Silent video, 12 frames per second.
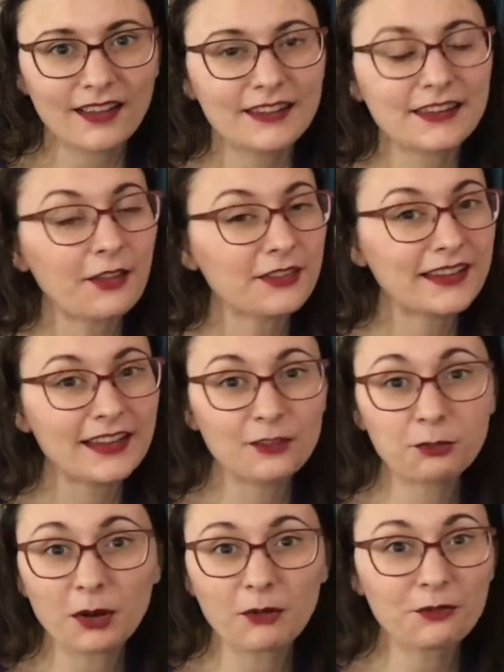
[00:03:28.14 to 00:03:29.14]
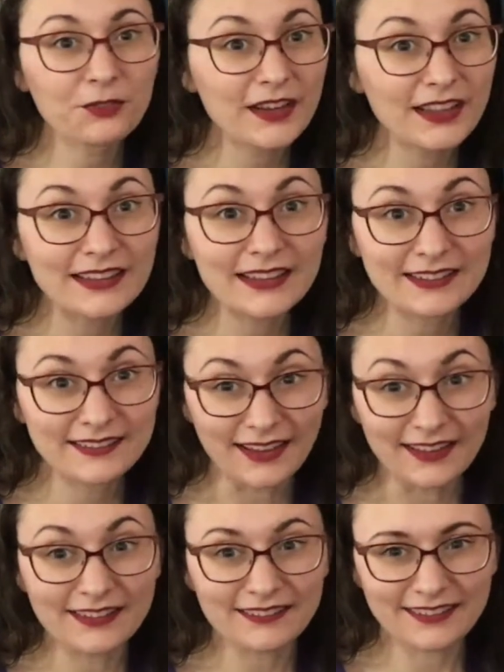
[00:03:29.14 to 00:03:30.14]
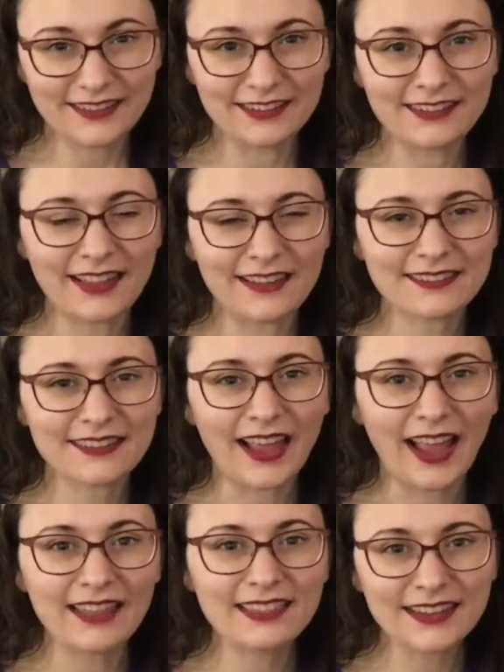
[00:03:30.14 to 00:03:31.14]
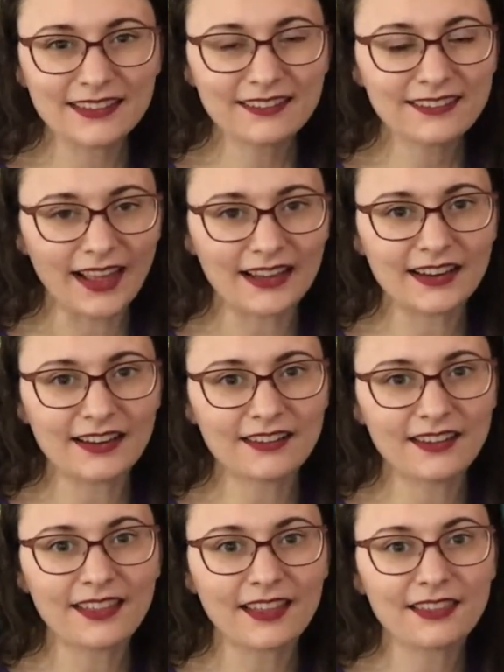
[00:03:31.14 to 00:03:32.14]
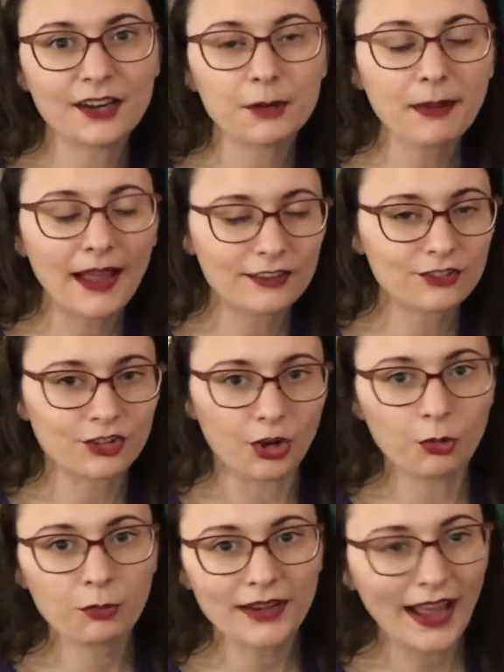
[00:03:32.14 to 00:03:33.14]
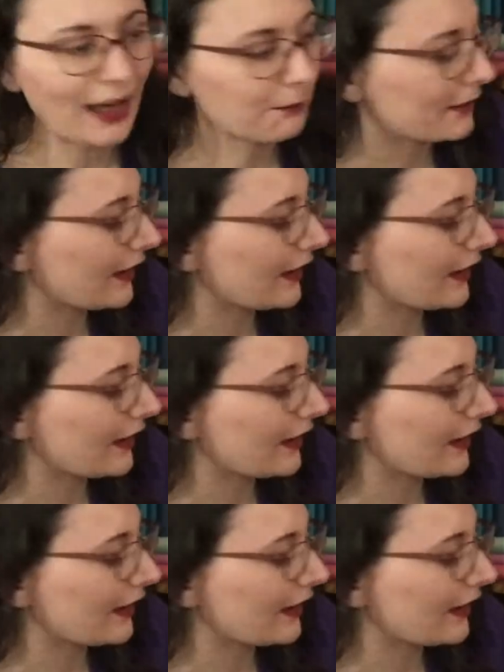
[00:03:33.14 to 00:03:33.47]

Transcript: Now, the kids were really excited to hear this, and they decided that their pet show would happen